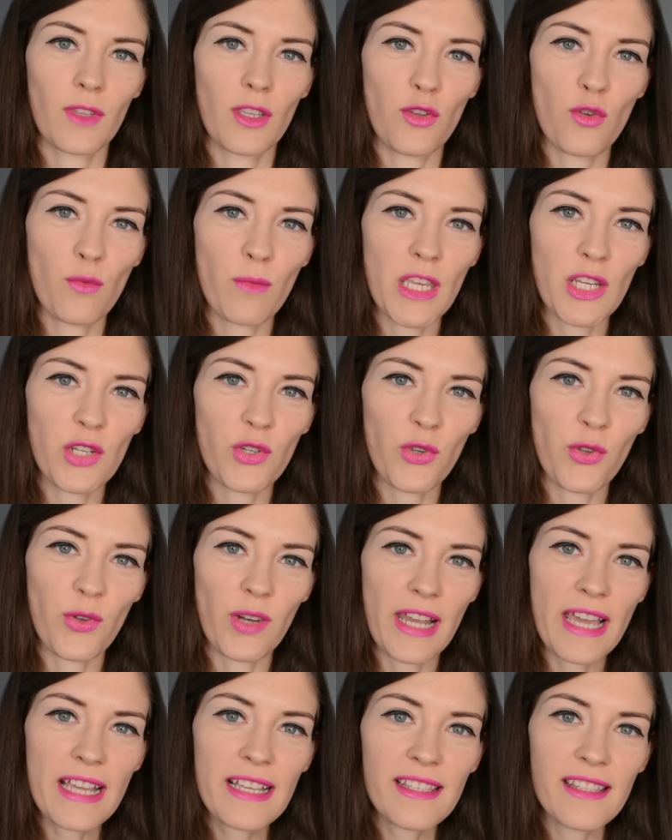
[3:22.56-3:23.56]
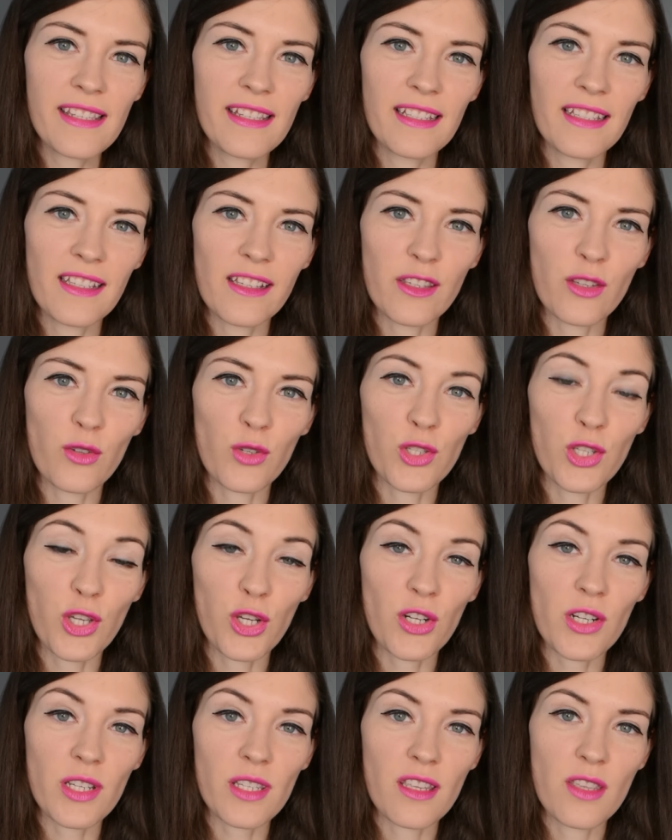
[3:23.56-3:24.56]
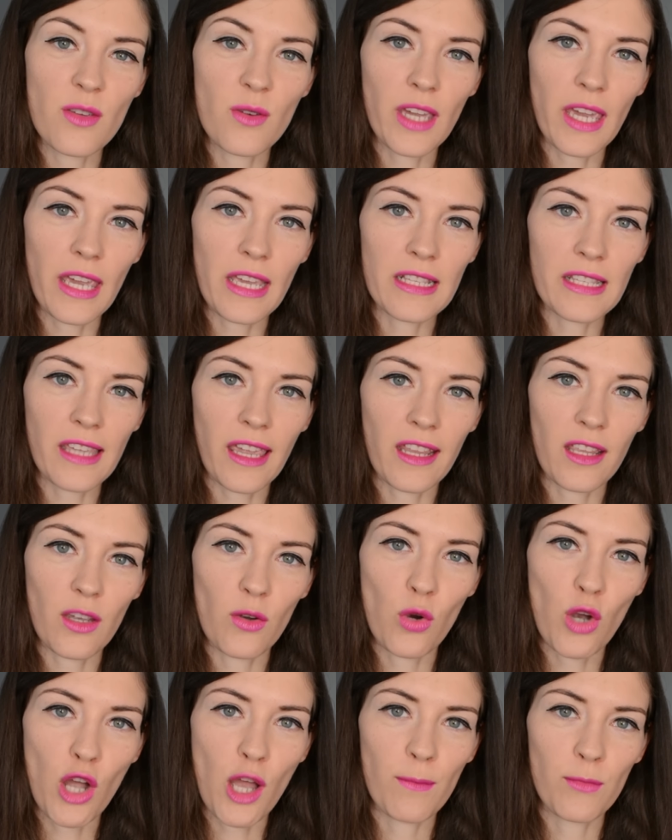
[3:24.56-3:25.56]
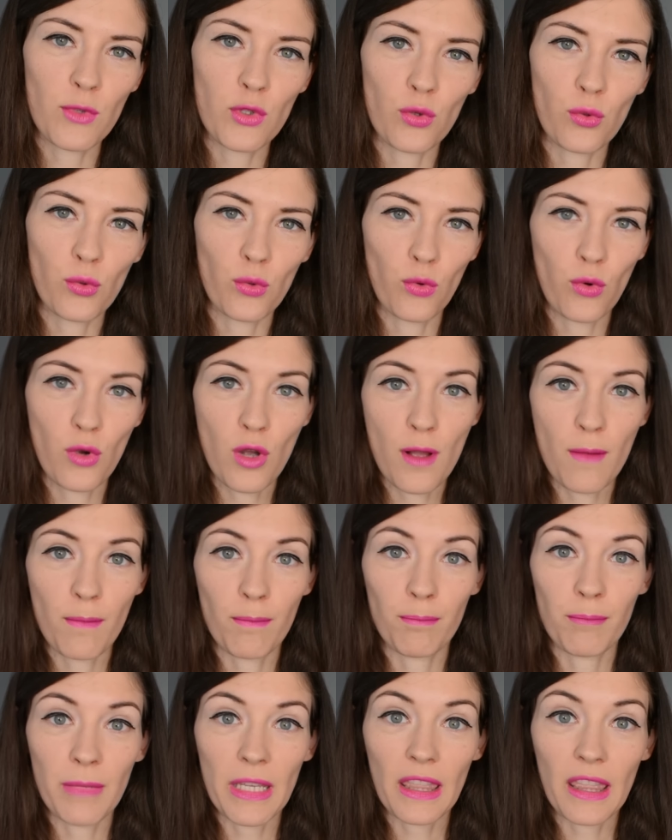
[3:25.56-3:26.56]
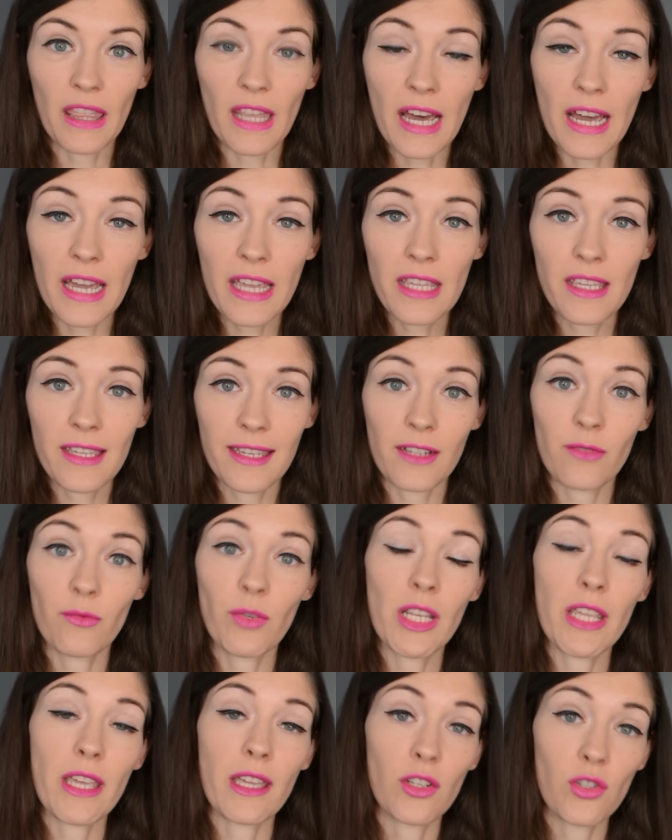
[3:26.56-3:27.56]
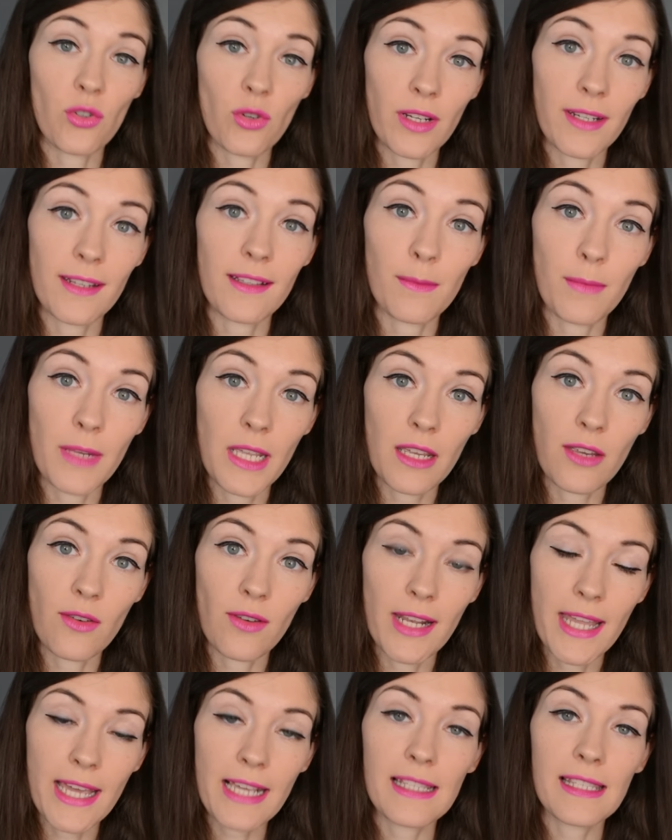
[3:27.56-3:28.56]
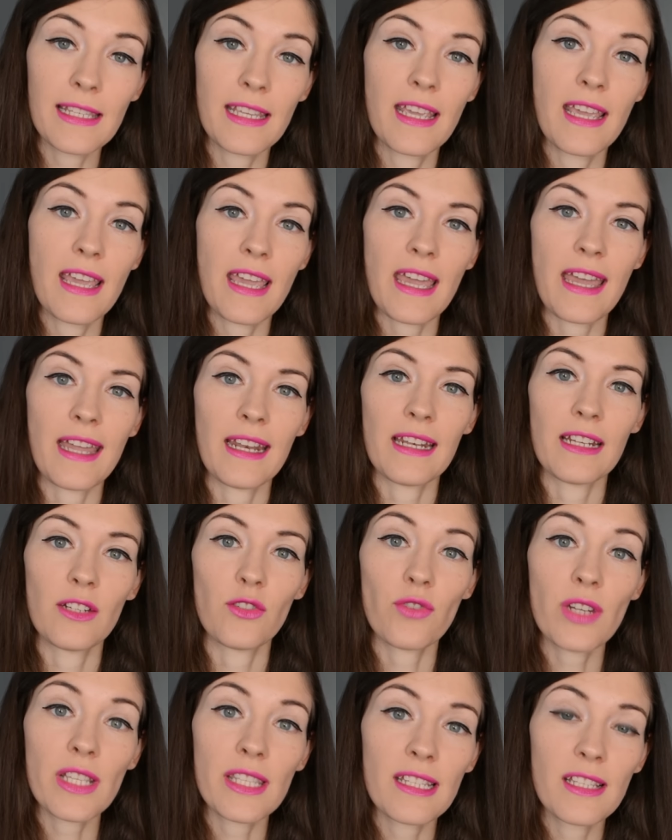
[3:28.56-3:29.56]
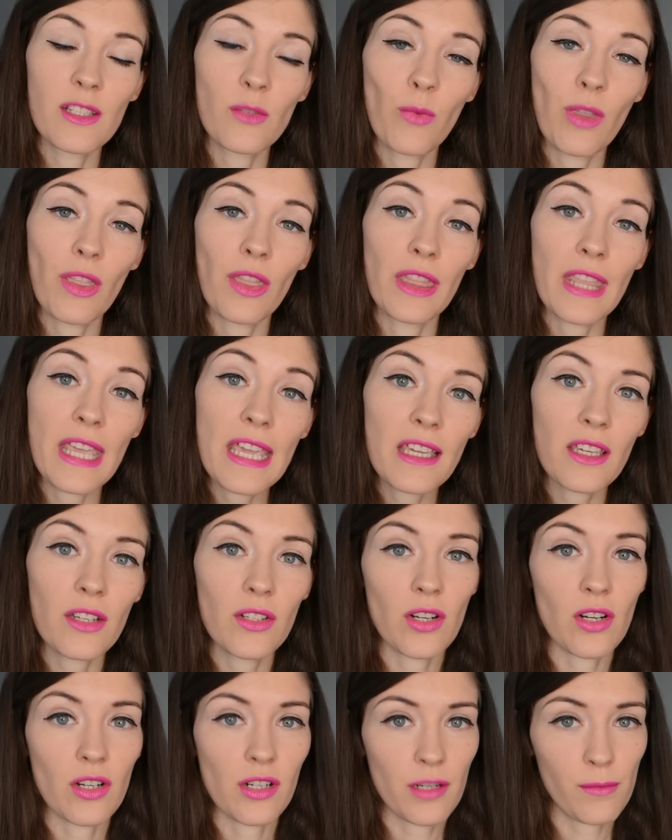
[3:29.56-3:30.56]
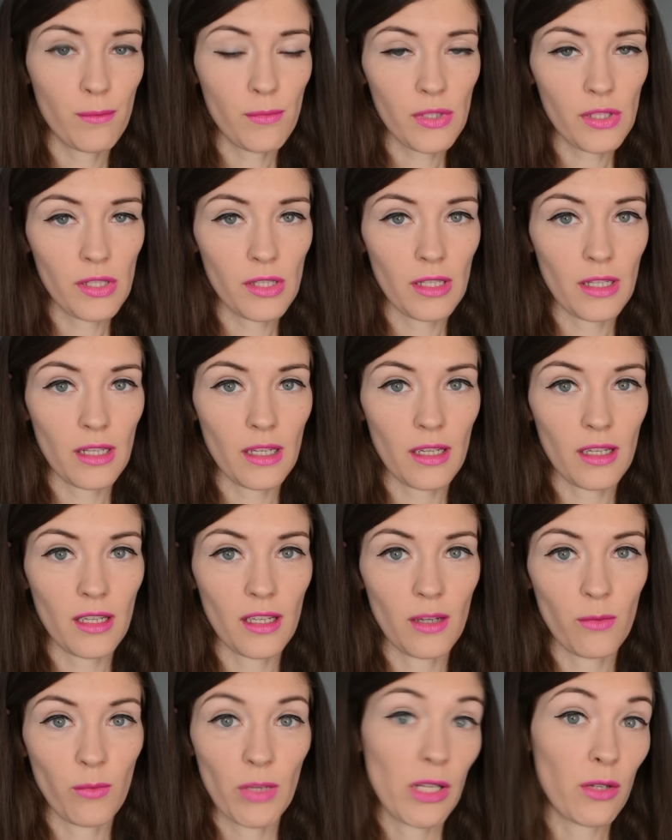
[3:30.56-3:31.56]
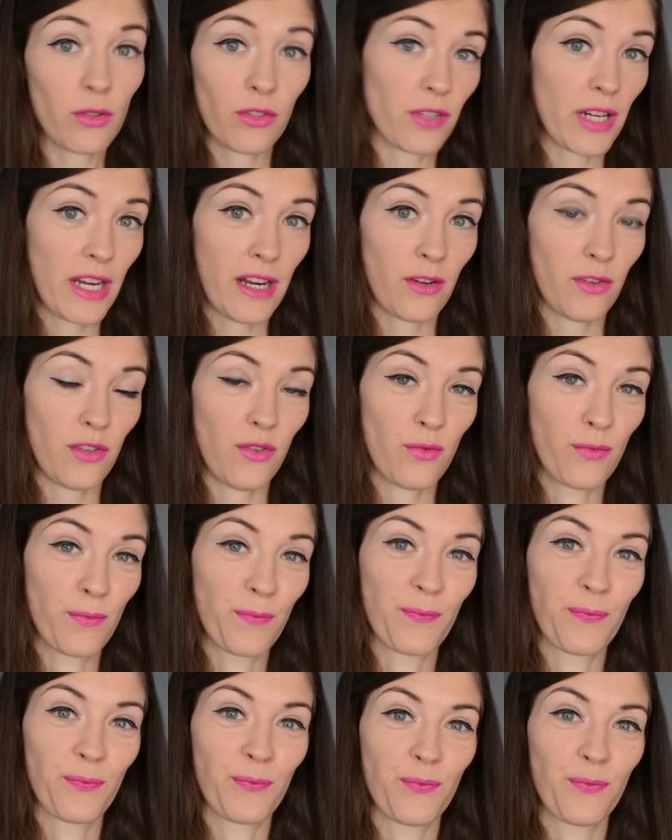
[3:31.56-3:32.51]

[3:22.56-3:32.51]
You may show your legs. So skirts in your case can go up to mid-thigh. You can really enjoy displaying your legs. And dresses with naked arms will look great on you.